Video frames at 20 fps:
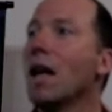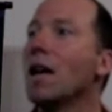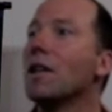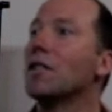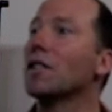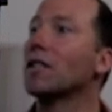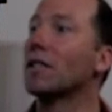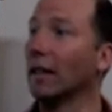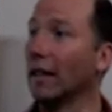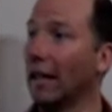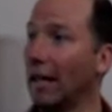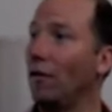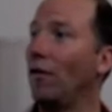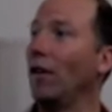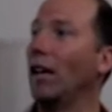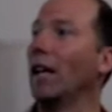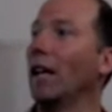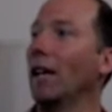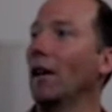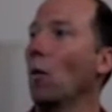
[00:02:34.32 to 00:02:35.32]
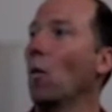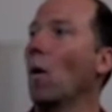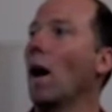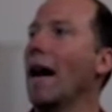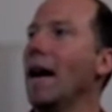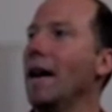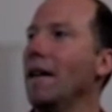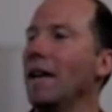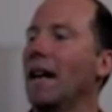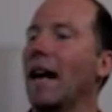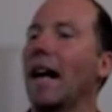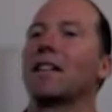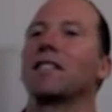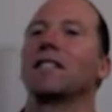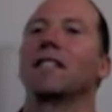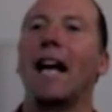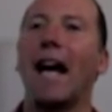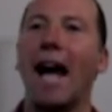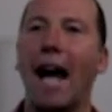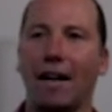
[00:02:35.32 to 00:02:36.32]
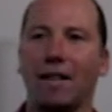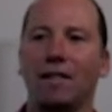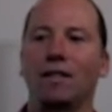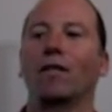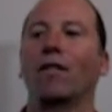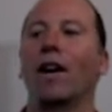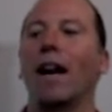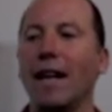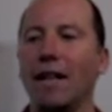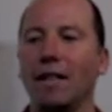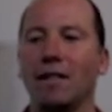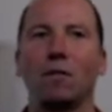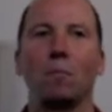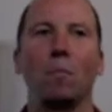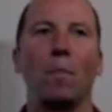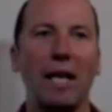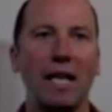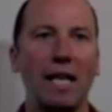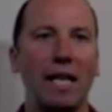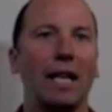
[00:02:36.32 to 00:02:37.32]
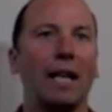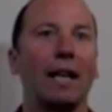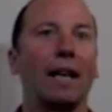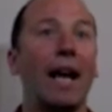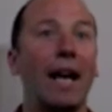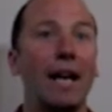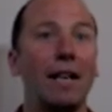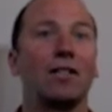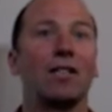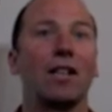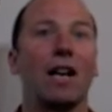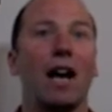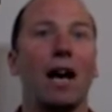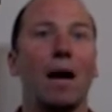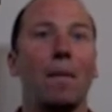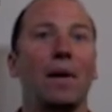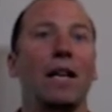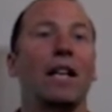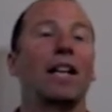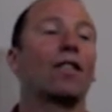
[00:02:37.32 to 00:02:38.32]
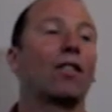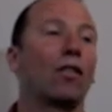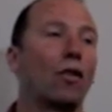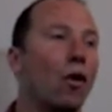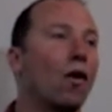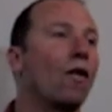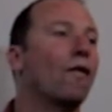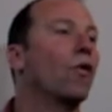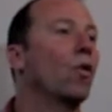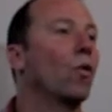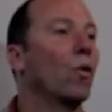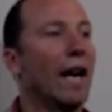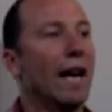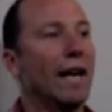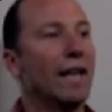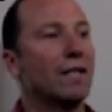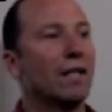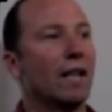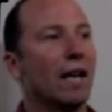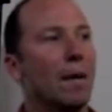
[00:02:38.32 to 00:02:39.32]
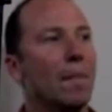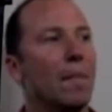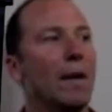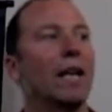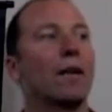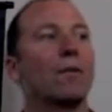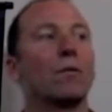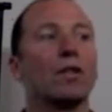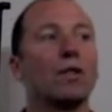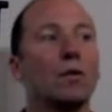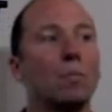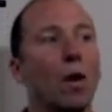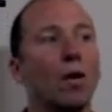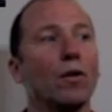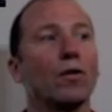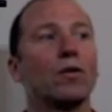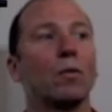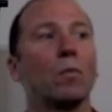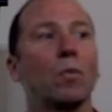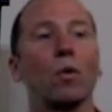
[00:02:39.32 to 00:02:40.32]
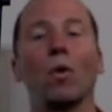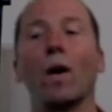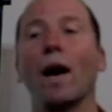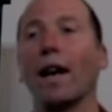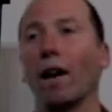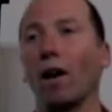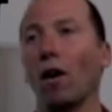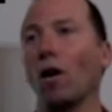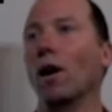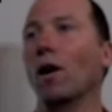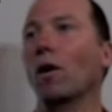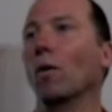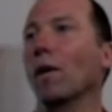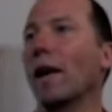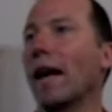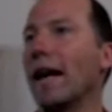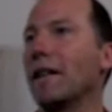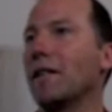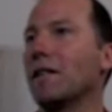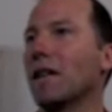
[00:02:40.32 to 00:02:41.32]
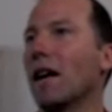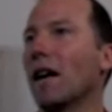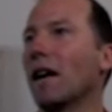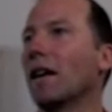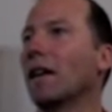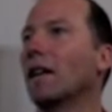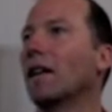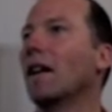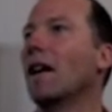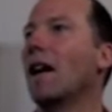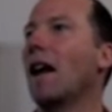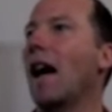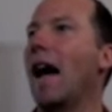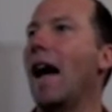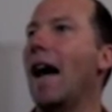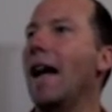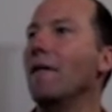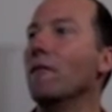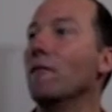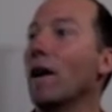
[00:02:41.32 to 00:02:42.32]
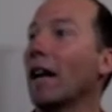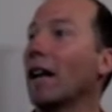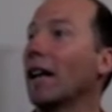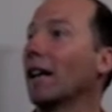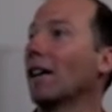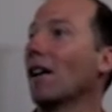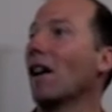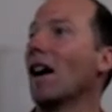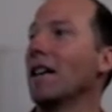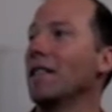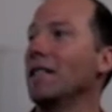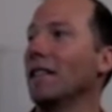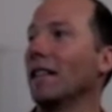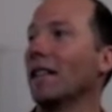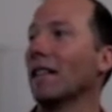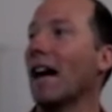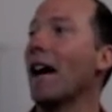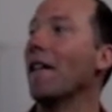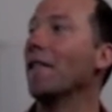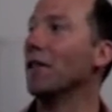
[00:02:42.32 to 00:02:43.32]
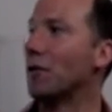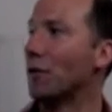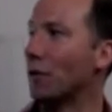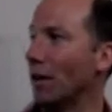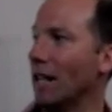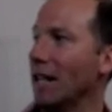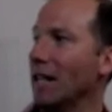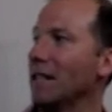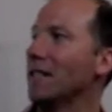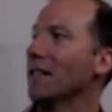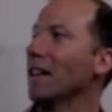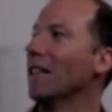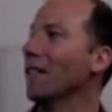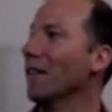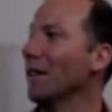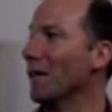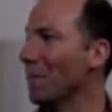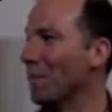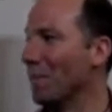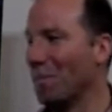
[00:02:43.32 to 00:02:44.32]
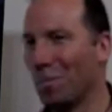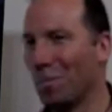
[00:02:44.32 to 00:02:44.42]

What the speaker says: just living in a way that actually activates being nature, being thoughtful nature, being responsible and loyal nature, and recognizing that the trees and the